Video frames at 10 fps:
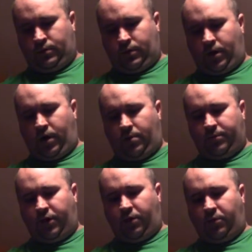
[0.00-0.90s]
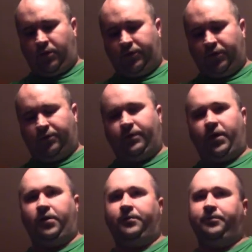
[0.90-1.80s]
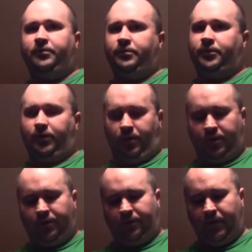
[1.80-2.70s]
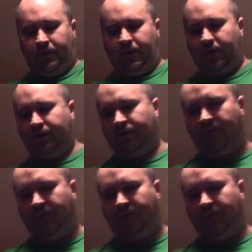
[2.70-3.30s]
Oh no, won't do a phone. So all you phone nuts,